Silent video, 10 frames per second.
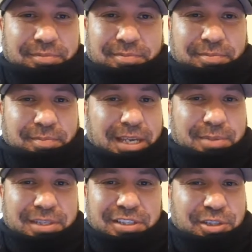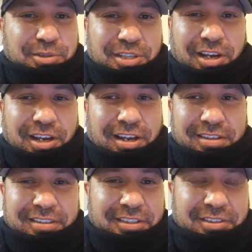maybe in Utah
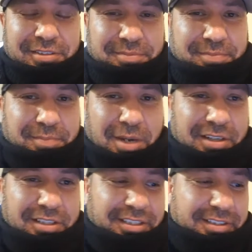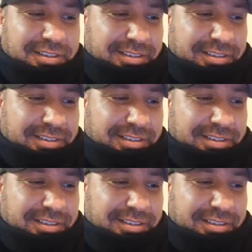near the monolith.